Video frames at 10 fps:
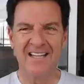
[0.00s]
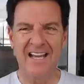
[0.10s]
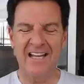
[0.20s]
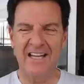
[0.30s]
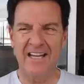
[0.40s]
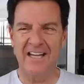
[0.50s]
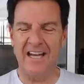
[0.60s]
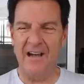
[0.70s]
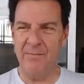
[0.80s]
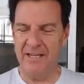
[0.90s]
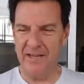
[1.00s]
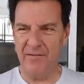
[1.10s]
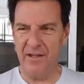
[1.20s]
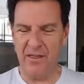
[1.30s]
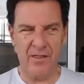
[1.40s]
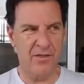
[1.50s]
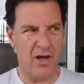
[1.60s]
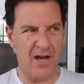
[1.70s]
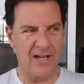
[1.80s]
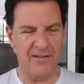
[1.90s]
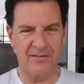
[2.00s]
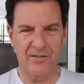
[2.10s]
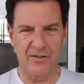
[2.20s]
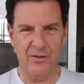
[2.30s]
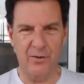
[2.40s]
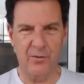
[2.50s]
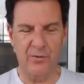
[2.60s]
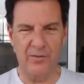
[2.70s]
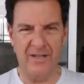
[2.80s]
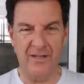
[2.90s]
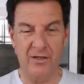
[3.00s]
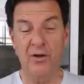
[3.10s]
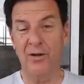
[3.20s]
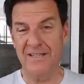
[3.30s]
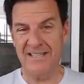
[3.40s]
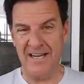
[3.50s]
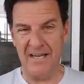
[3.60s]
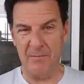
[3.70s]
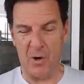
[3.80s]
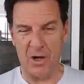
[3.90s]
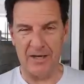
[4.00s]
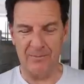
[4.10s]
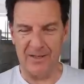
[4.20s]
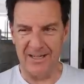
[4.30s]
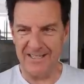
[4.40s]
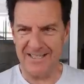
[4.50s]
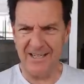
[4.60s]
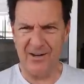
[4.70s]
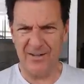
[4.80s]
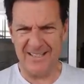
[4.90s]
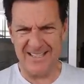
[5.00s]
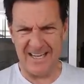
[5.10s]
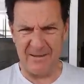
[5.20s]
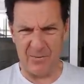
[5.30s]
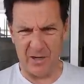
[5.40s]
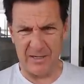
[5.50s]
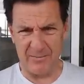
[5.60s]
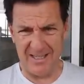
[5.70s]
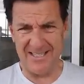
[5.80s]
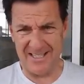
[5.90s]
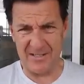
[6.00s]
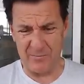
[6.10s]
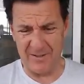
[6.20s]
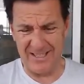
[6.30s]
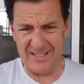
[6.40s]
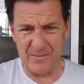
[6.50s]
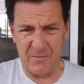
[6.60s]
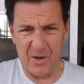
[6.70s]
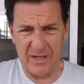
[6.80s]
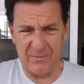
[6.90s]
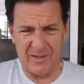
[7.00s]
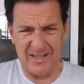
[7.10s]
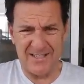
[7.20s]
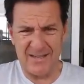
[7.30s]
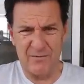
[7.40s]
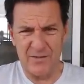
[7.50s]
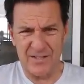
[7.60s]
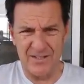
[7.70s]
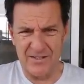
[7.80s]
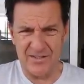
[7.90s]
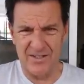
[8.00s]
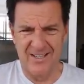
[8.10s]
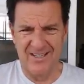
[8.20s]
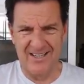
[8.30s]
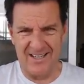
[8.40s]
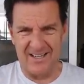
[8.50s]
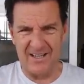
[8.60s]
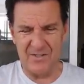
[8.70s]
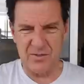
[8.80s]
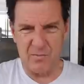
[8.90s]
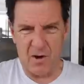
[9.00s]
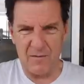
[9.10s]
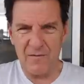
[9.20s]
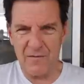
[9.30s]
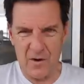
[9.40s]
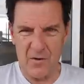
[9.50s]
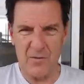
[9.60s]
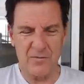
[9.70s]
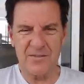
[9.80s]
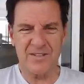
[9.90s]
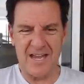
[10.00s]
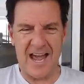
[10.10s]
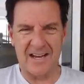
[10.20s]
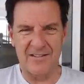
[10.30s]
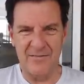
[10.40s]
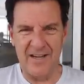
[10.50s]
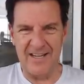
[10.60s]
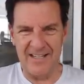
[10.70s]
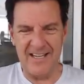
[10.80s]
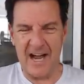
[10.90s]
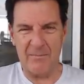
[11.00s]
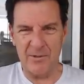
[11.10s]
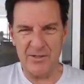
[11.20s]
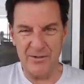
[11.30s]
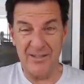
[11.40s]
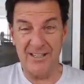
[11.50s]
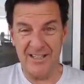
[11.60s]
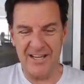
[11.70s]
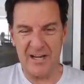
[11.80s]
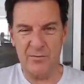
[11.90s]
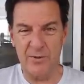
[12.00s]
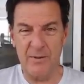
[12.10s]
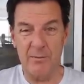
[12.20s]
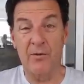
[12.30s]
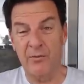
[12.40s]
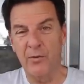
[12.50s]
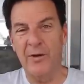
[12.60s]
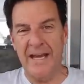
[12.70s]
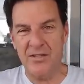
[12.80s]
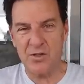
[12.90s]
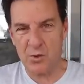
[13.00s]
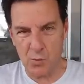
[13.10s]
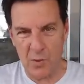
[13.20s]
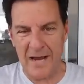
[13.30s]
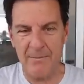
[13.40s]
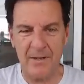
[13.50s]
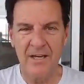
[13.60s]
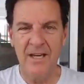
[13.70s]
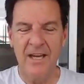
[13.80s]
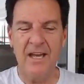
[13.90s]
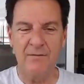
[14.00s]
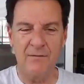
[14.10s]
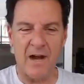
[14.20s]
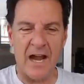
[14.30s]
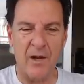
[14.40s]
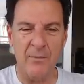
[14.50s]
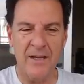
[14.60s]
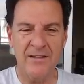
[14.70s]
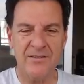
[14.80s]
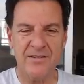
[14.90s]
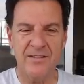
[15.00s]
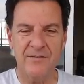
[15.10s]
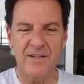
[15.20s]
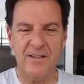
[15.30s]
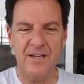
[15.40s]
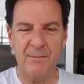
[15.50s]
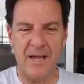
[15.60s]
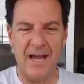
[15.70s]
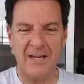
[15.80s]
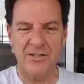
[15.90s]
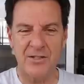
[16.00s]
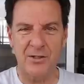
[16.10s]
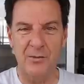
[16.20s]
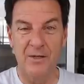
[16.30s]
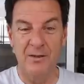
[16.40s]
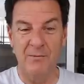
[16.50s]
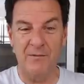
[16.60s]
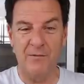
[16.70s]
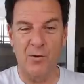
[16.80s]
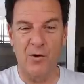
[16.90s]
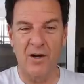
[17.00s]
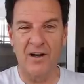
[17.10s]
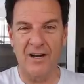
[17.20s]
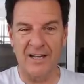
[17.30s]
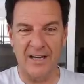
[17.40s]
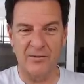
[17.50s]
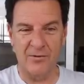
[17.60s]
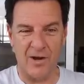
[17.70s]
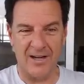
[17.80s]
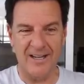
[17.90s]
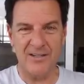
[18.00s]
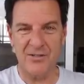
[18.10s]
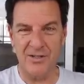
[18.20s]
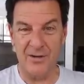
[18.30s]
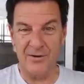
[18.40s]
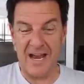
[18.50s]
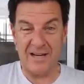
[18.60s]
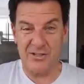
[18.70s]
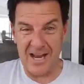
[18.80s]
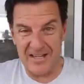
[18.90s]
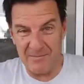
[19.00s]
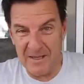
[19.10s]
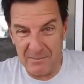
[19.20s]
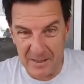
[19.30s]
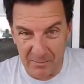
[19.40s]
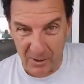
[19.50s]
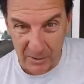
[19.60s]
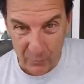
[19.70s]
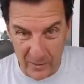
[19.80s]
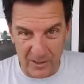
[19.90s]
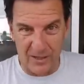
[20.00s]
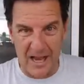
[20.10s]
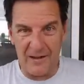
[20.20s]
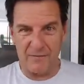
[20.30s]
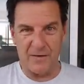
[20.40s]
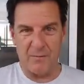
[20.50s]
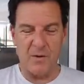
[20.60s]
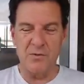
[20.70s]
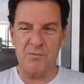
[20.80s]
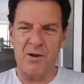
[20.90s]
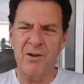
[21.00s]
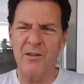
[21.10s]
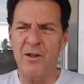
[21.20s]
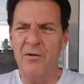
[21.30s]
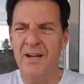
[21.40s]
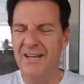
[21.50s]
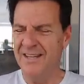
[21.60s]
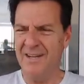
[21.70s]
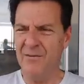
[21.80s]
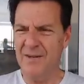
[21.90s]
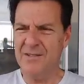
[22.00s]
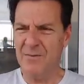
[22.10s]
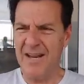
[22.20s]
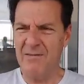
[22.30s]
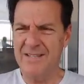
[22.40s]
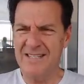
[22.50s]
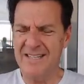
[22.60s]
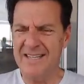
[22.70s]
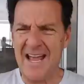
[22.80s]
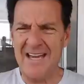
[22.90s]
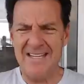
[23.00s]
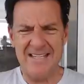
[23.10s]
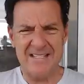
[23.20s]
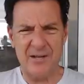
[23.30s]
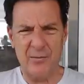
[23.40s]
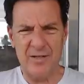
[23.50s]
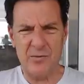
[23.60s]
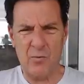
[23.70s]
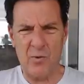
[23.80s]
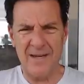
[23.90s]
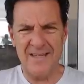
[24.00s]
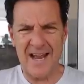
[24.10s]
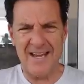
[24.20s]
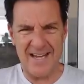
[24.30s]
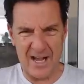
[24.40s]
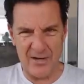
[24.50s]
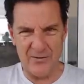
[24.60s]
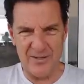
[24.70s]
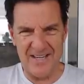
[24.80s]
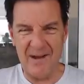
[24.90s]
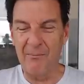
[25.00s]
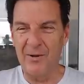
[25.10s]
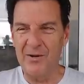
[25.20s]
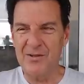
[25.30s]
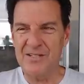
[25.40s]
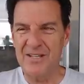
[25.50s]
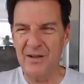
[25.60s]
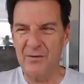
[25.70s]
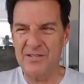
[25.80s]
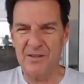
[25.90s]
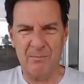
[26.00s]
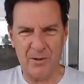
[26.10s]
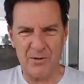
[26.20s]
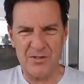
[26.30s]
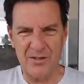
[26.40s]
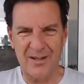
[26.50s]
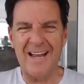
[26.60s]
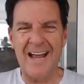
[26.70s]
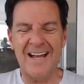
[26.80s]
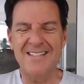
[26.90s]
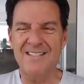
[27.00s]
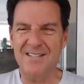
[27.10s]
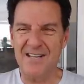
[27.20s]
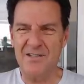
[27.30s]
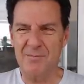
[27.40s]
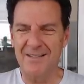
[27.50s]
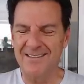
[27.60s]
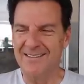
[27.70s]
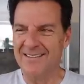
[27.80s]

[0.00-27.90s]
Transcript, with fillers: Lately, I've been giving thought to the current dating marketplace, and I call it the dating marketplace because it really is a marketplace ever since smartphones activated the opportunity to connect with people through a swipe environment. And if you think back to before electronics, you know, you actually had to meet people in real life for the most part, although there was, when I was in the 90s, there was 1-900 numbers and there was the personal ads and such, but